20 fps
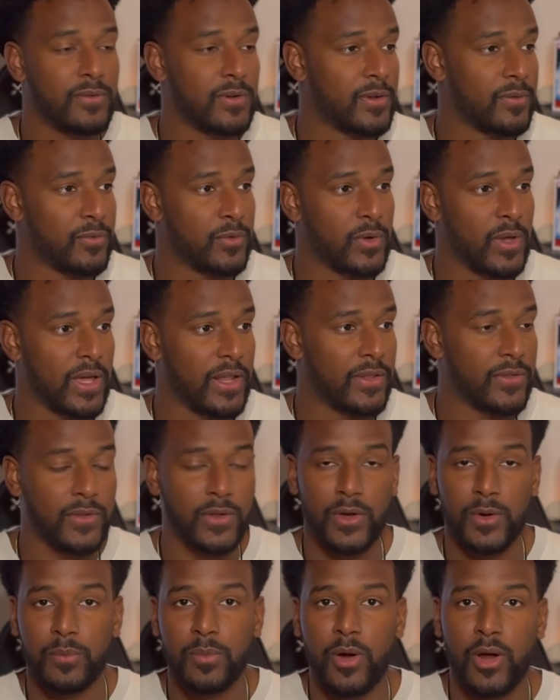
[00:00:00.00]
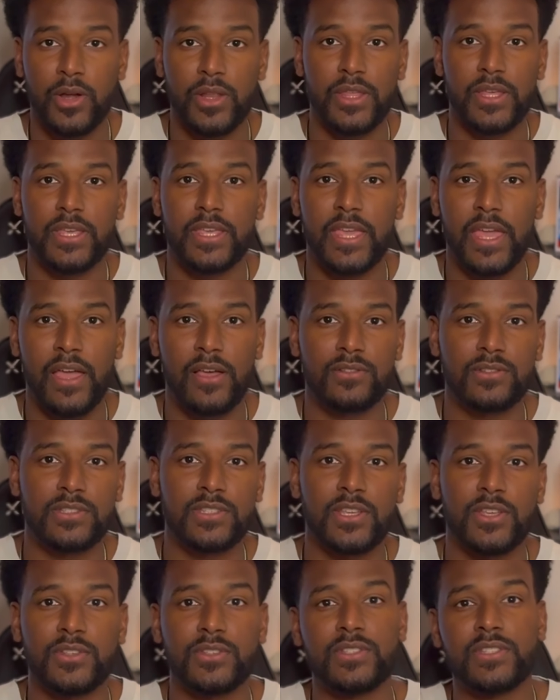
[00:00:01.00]
if you had a third party account,
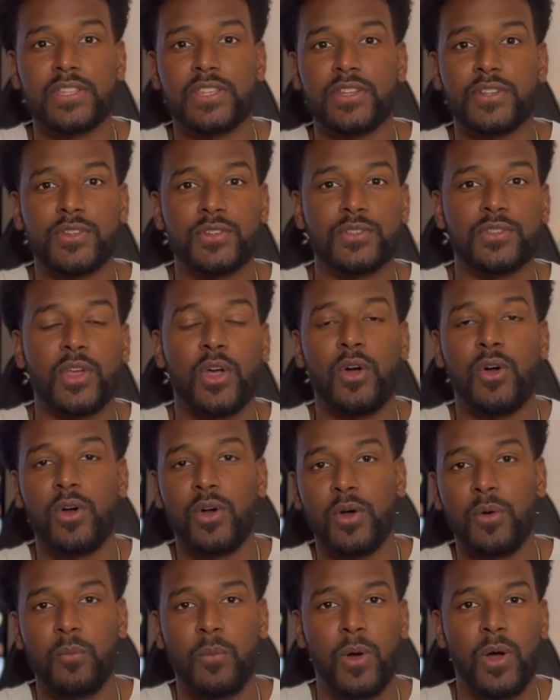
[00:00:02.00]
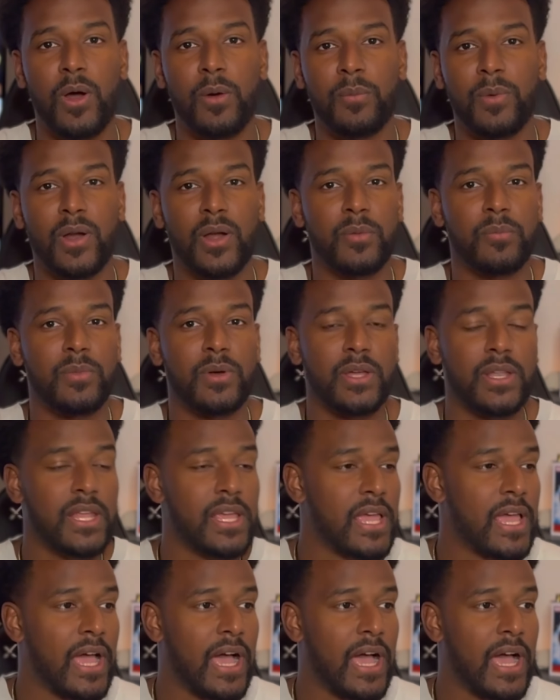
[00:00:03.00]
sell sneakers on Walmart, but